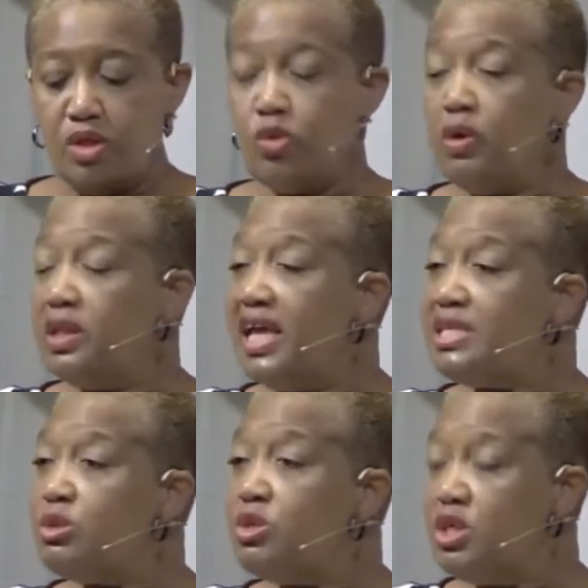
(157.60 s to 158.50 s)
To a
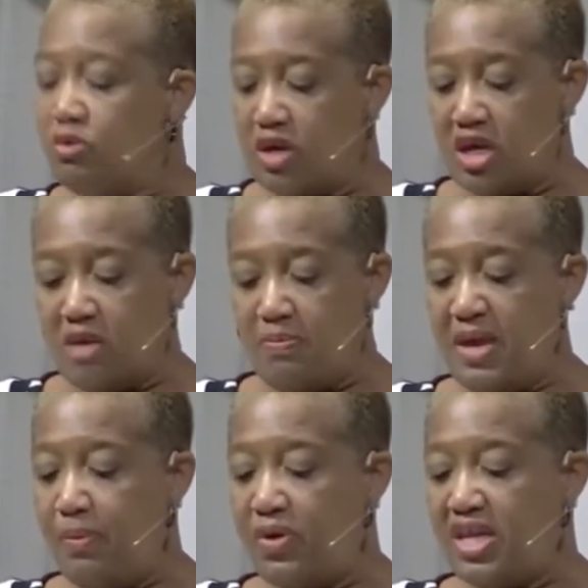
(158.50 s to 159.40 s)
lesser degree,
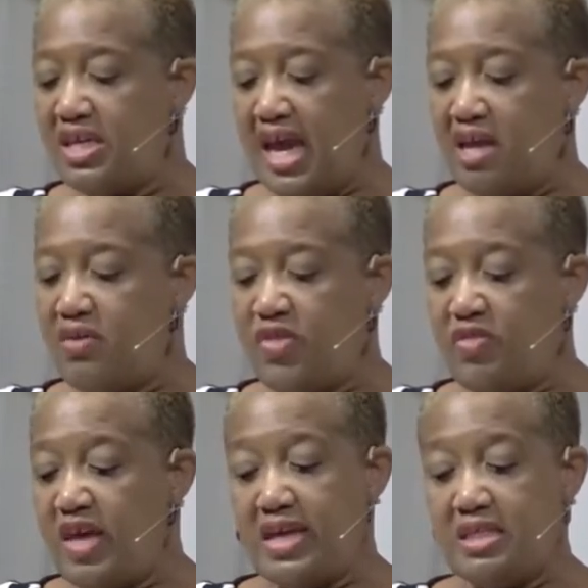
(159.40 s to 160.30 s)
people indicated
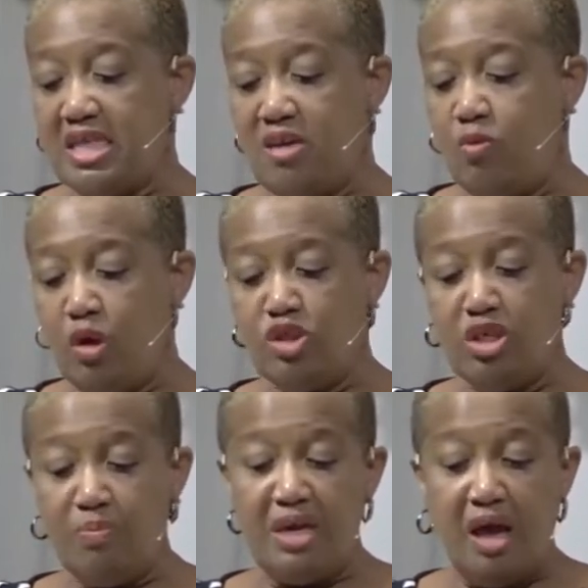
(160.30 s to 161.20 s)
that they attend
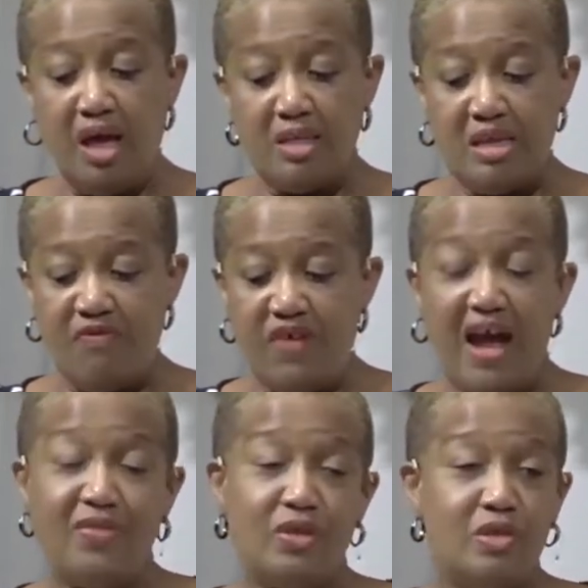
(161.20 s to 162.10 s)
worship because they
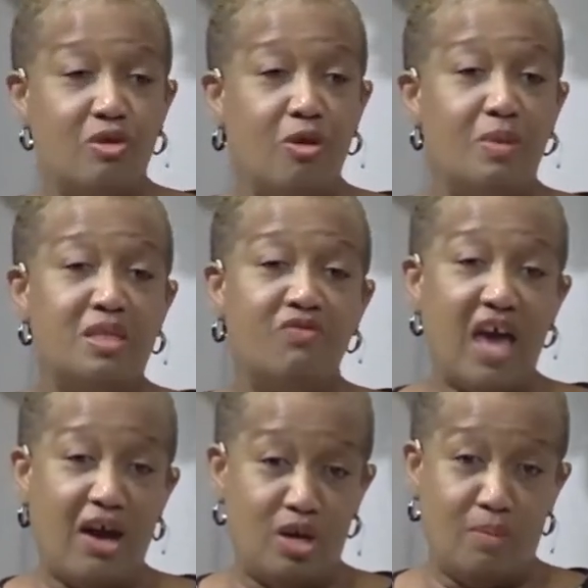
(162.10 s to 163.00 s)
find the sermons
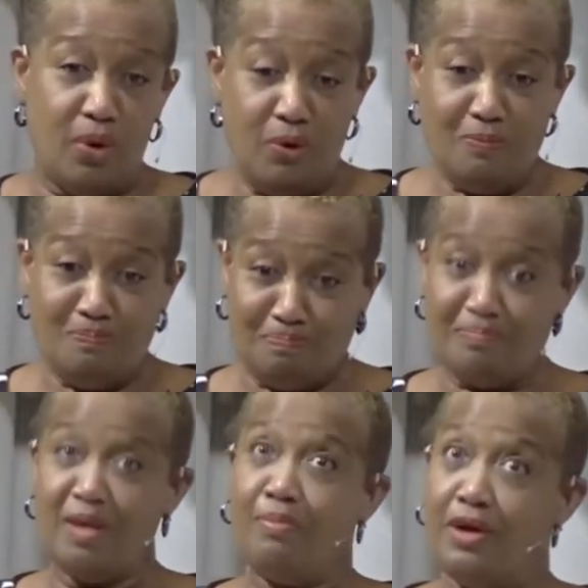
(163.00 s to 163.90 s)
valuable.
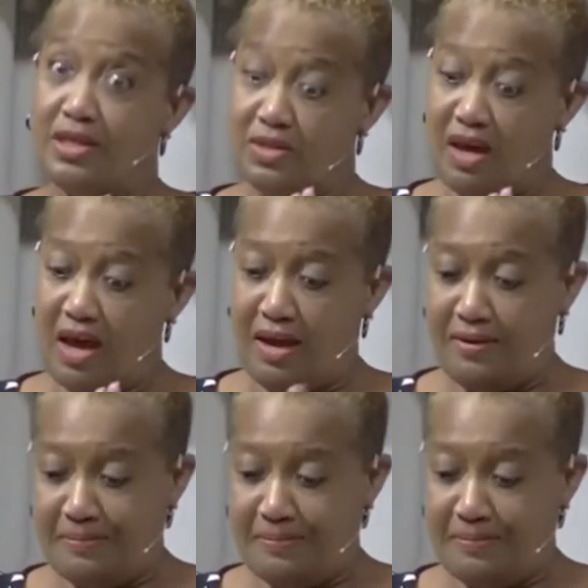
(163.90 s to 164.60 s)
Praise God.